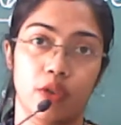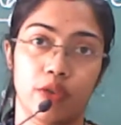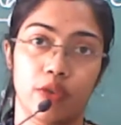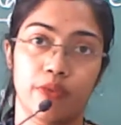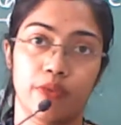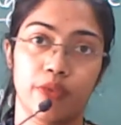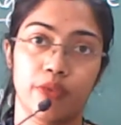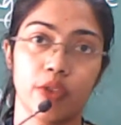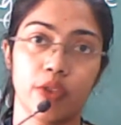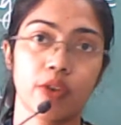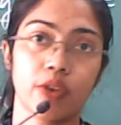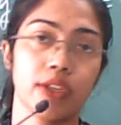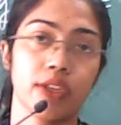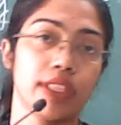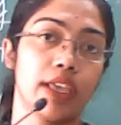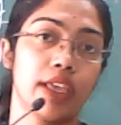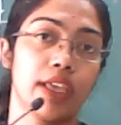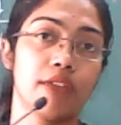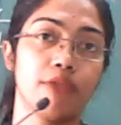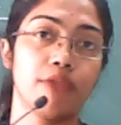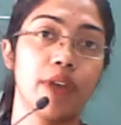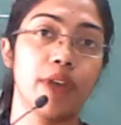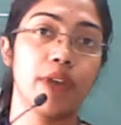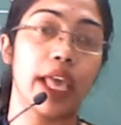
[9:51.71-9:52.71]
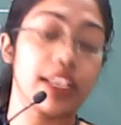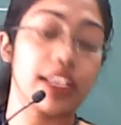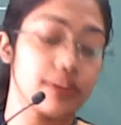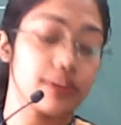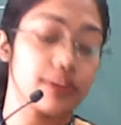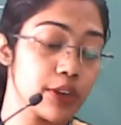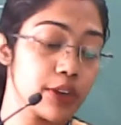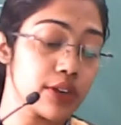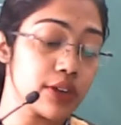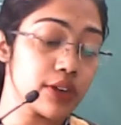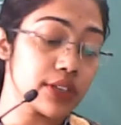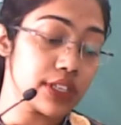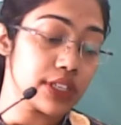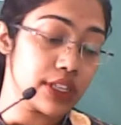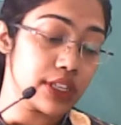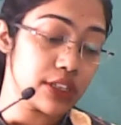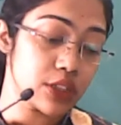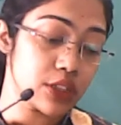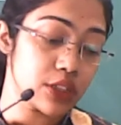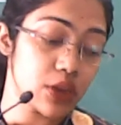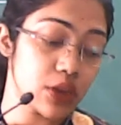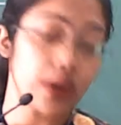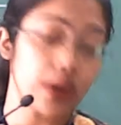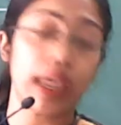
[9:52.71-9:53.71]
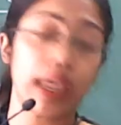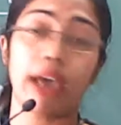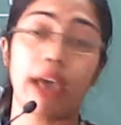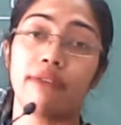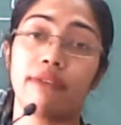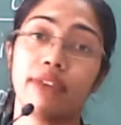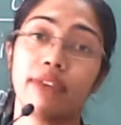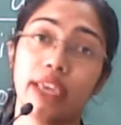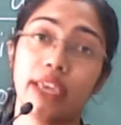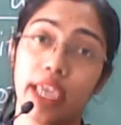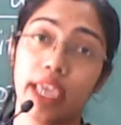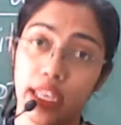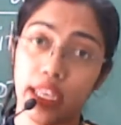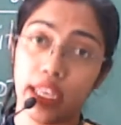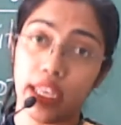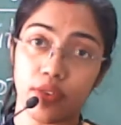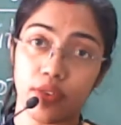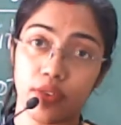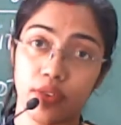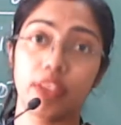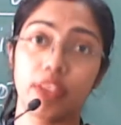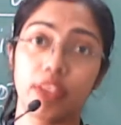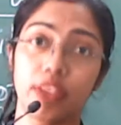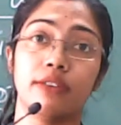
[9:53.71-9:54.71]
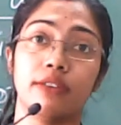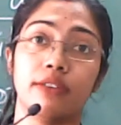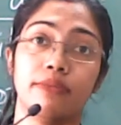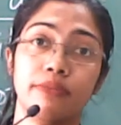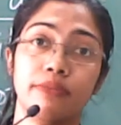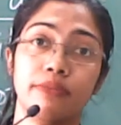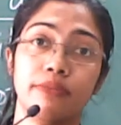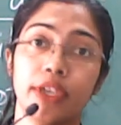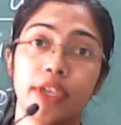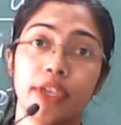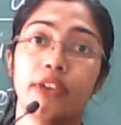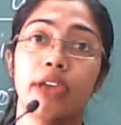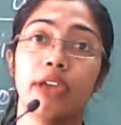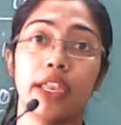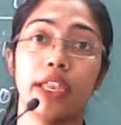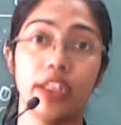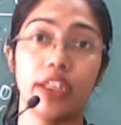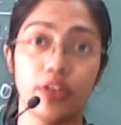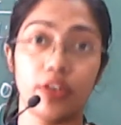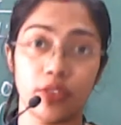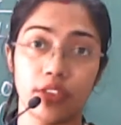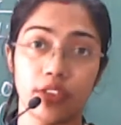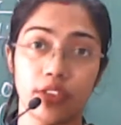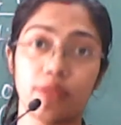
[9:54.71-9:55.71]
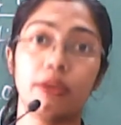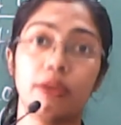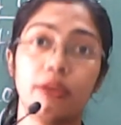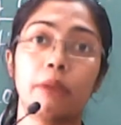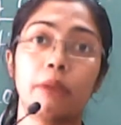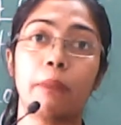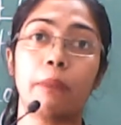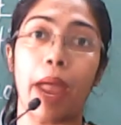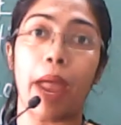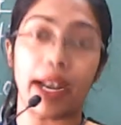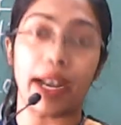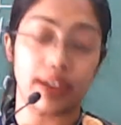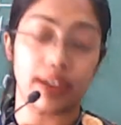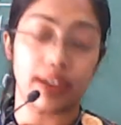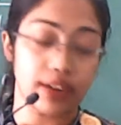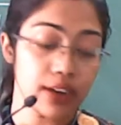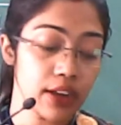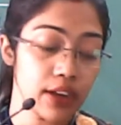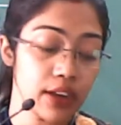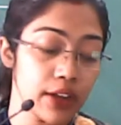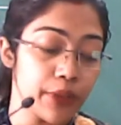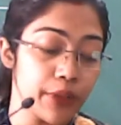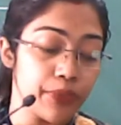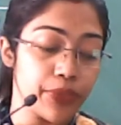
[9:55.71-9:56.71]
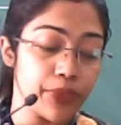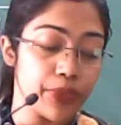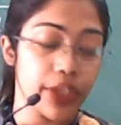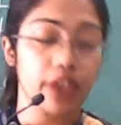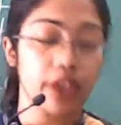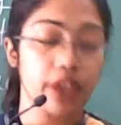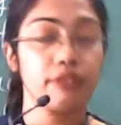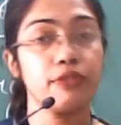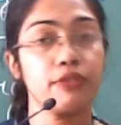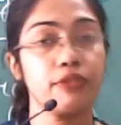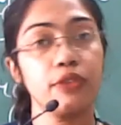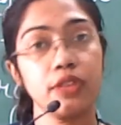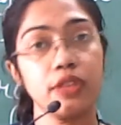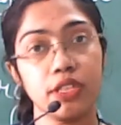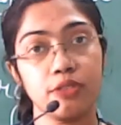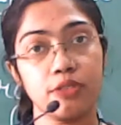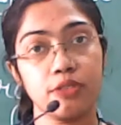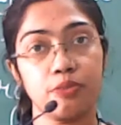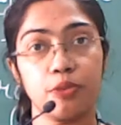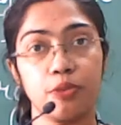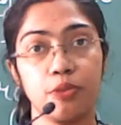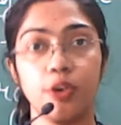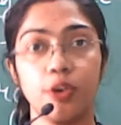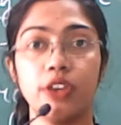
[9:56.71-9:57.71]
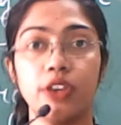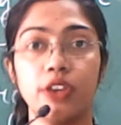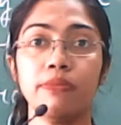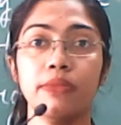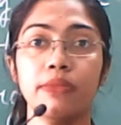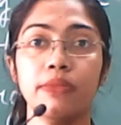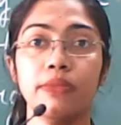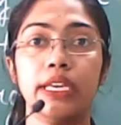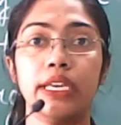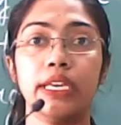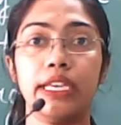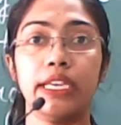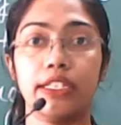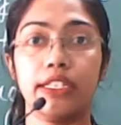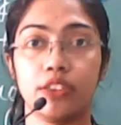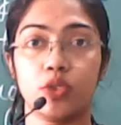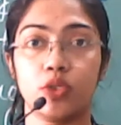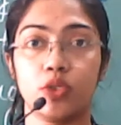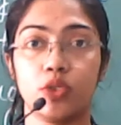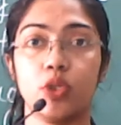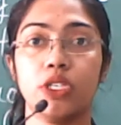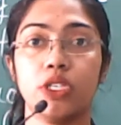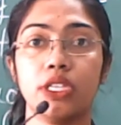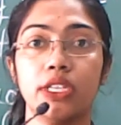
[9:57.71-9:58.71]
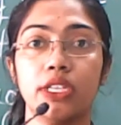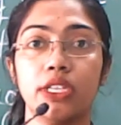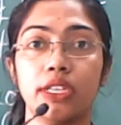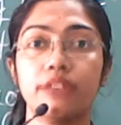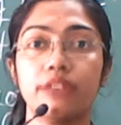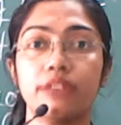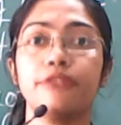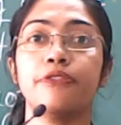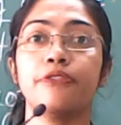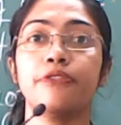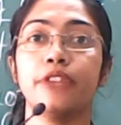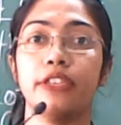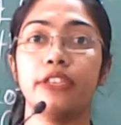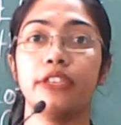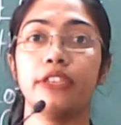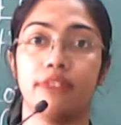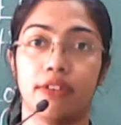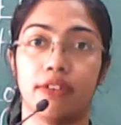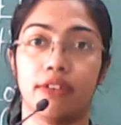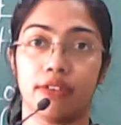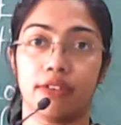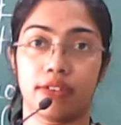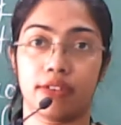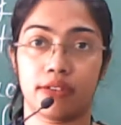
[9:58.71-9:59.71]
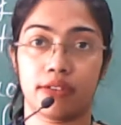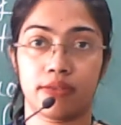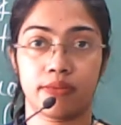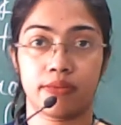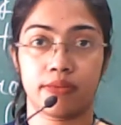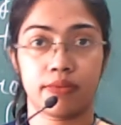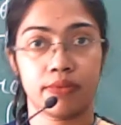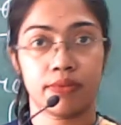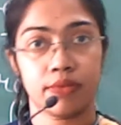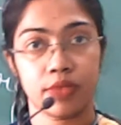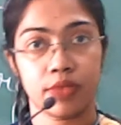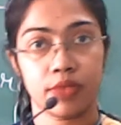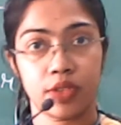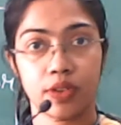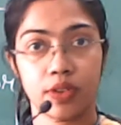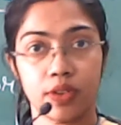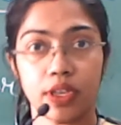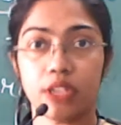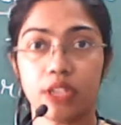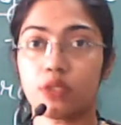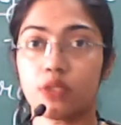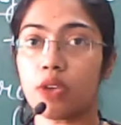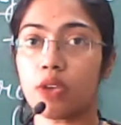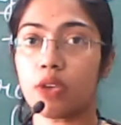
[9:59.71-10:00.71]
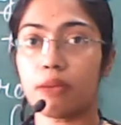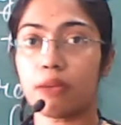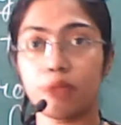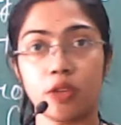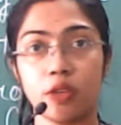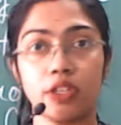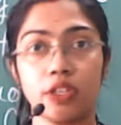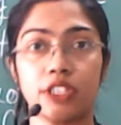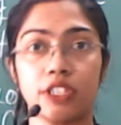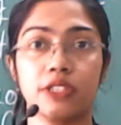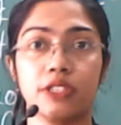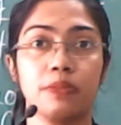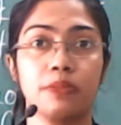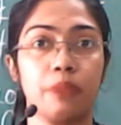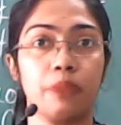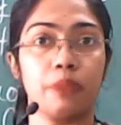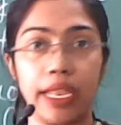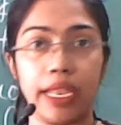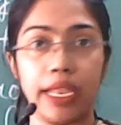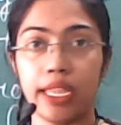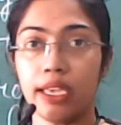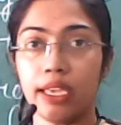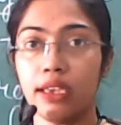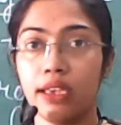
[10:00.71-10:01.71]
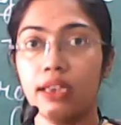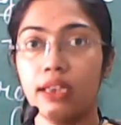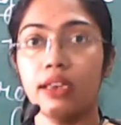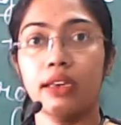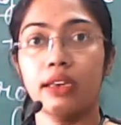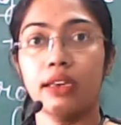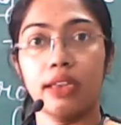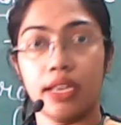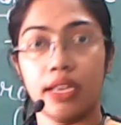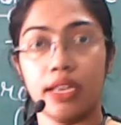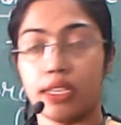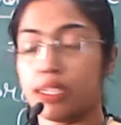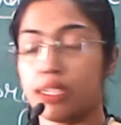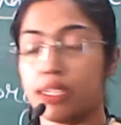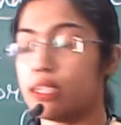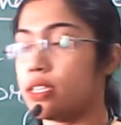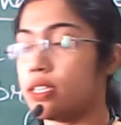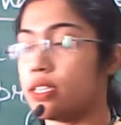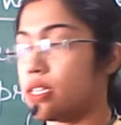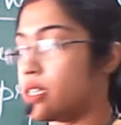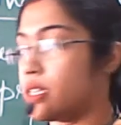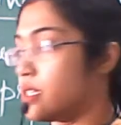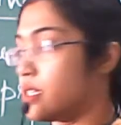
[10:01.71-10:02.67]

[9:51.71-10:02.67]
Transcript: Okay, therefore, as because it is not having any rhythm, any rhythmic pattern, therefore this poem is written in a free verse. Okay, so I'm not explaining it in detail.